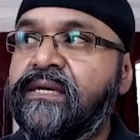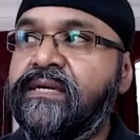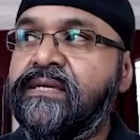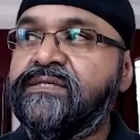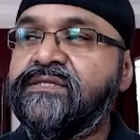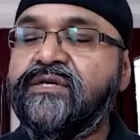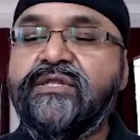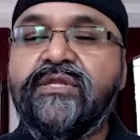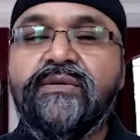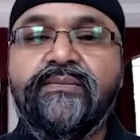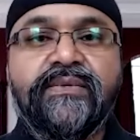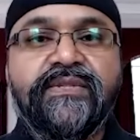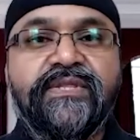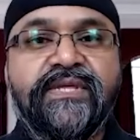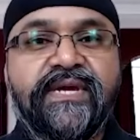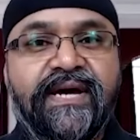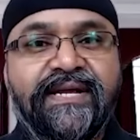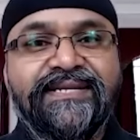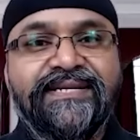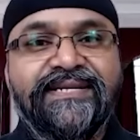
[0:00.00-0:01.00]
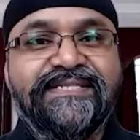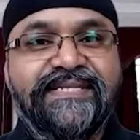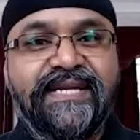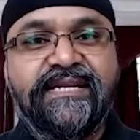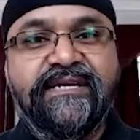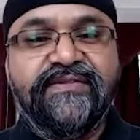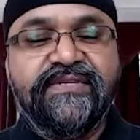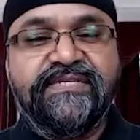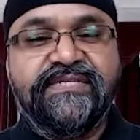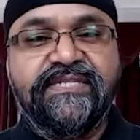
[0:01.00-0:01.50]
So the, the
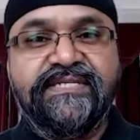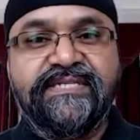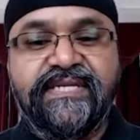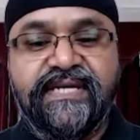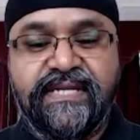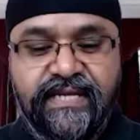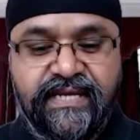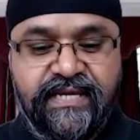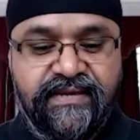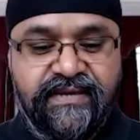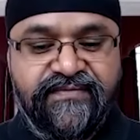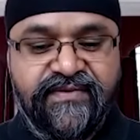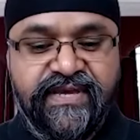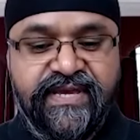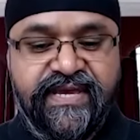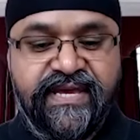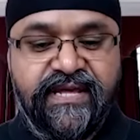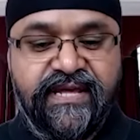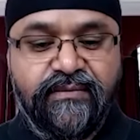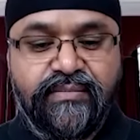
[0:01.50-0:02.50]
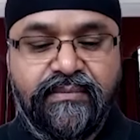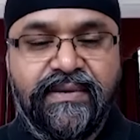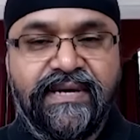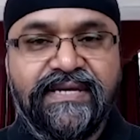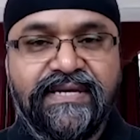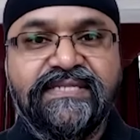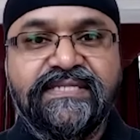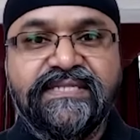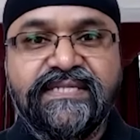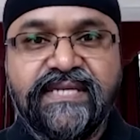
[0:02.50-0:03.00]
understanding of this is that if I help
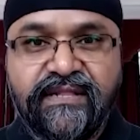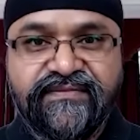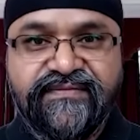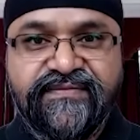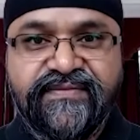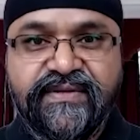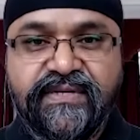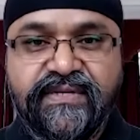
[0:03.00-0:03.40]
myself,